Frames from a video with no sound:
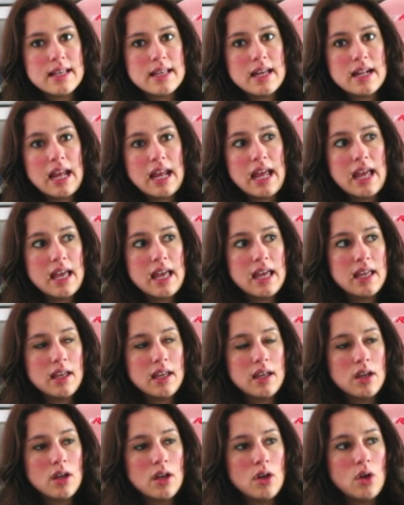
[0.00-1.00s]
hey,
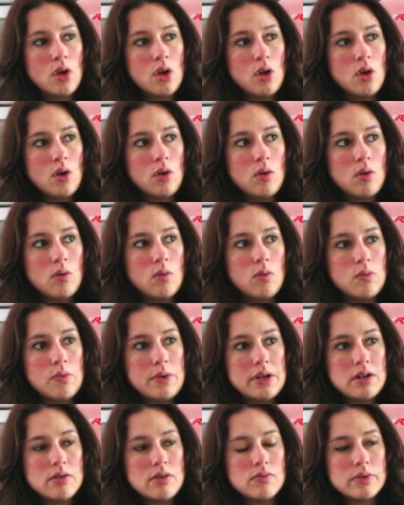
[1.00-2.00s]
we
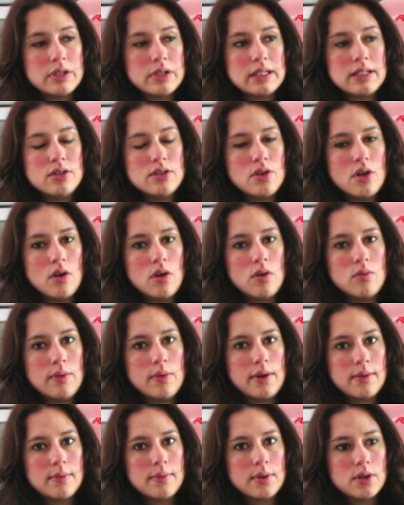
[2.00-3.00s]
don't really know
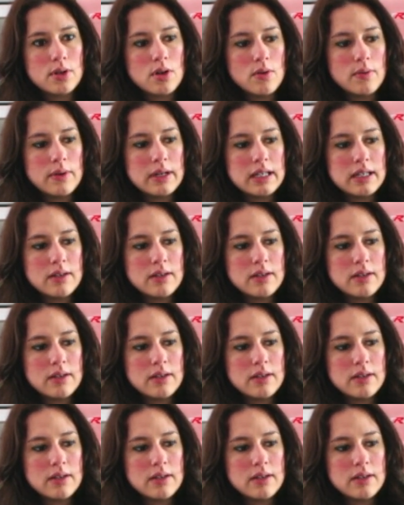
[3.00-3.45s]
where we're going,